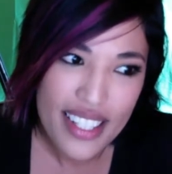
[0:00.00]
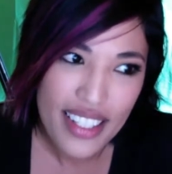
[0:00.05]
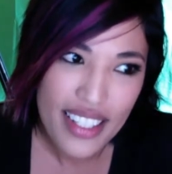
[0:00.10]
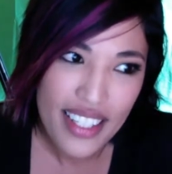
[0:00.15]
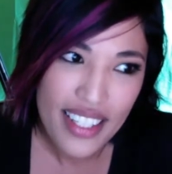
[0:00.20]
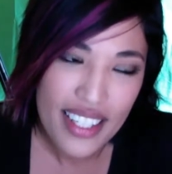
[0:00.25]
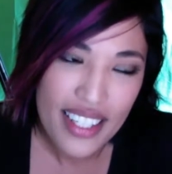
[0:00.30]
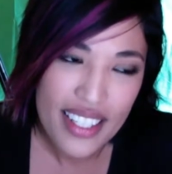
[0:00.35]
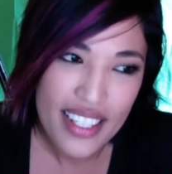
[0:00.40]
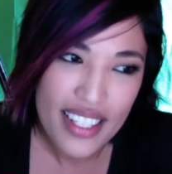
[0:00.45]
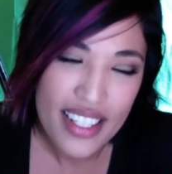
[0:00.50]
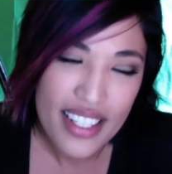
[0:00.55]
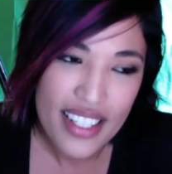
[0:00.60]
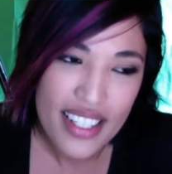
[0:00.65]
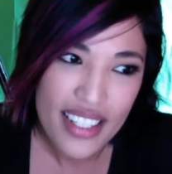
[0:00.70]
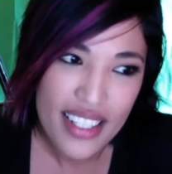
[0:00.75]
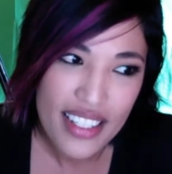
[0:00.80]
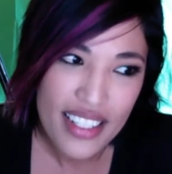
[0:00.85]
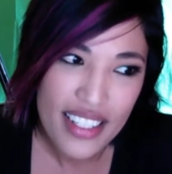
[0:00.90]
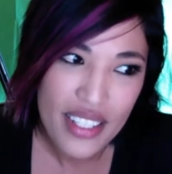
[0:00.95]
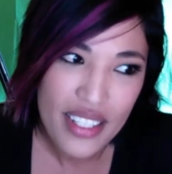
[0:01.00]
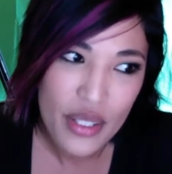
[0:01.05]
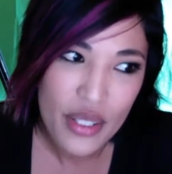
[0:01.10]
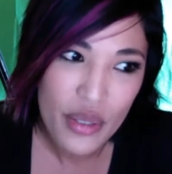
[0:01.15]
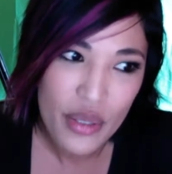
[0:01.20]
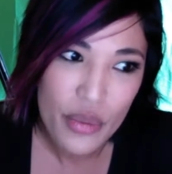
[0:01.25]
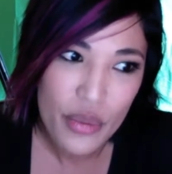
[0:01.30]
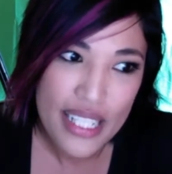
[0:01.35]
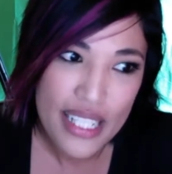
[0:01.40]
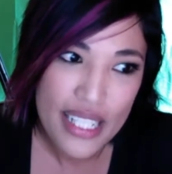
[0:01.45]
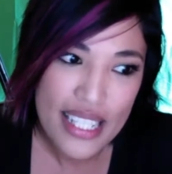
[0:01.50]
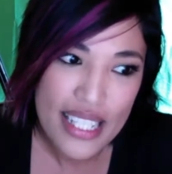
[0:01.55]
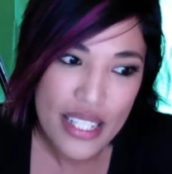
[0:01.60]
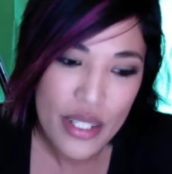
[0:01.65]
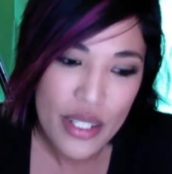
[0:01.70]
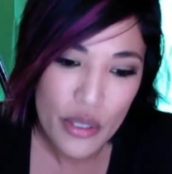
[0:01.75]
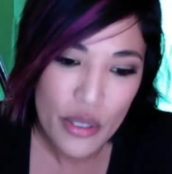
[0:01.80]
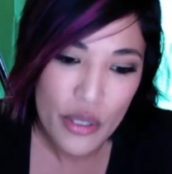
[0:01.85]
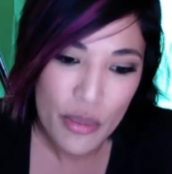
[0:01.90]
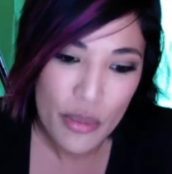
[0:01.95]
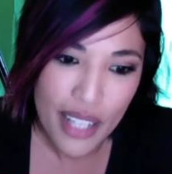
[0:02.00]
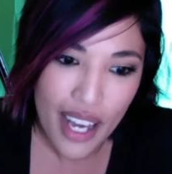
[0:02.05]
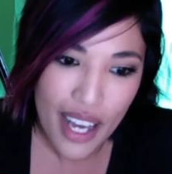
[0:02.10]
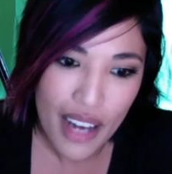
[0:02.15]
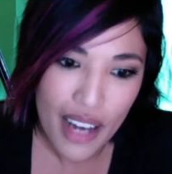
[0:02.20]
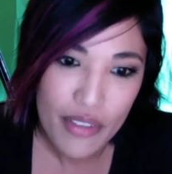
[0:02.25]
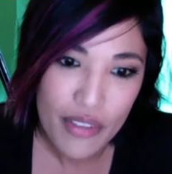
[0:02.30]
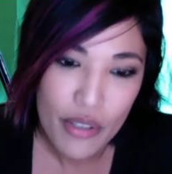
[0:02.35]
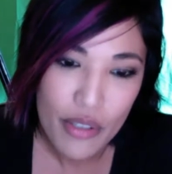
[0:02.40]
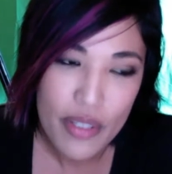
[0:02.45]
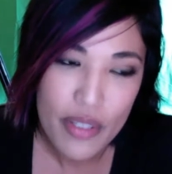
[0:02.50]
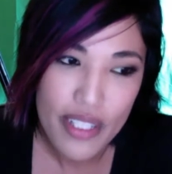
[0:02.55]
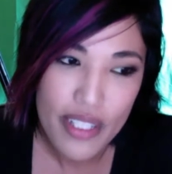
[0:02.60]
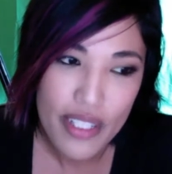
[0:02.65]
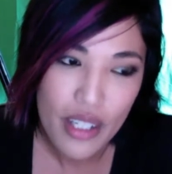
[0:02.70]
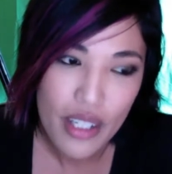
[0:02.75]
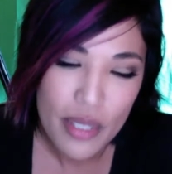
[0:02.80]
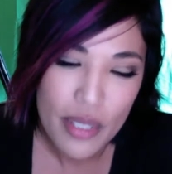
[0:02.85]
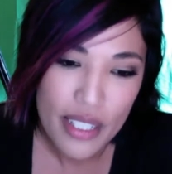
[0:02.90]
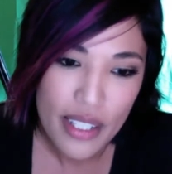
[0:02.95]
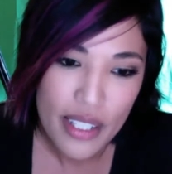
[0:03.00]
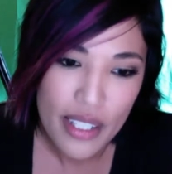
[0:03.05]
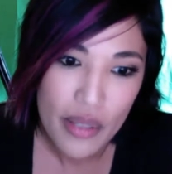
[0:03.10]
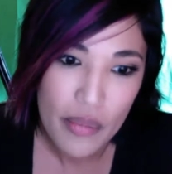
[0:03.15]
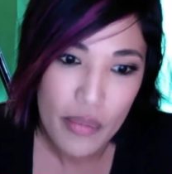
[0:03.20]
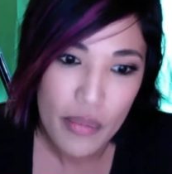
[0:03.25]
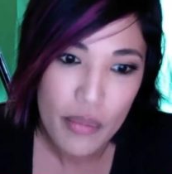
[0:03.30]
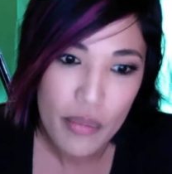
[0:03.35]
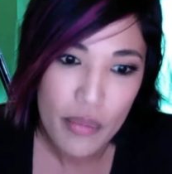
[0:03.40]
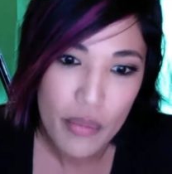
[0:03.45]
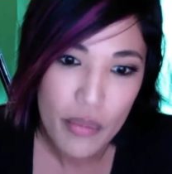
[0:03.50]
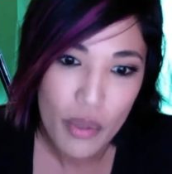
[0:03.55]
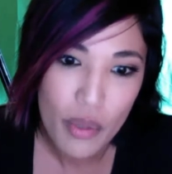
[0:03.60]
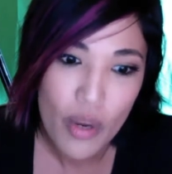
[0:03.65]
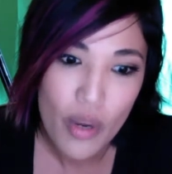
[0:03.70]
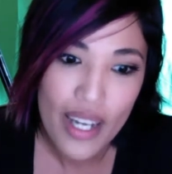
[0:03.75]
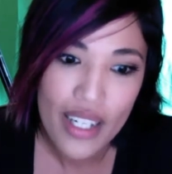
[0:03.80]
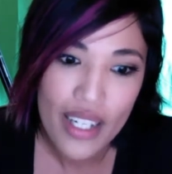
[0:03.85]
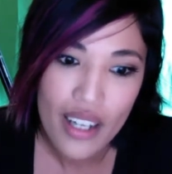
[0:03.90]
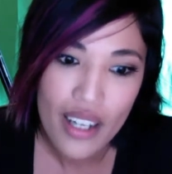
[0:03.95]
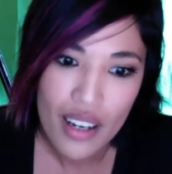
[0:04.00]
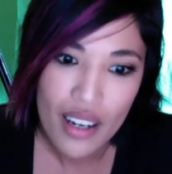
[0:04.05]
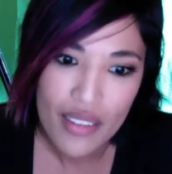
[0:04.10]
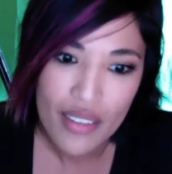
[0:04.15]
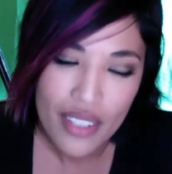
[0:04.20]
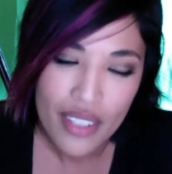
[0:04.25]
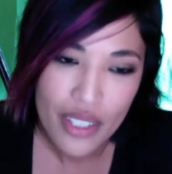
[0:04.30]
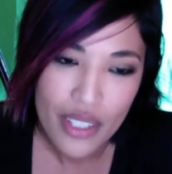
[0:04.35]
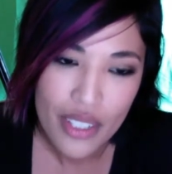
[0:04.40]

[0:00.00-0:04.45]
It's, we see new platforms coming up quite often.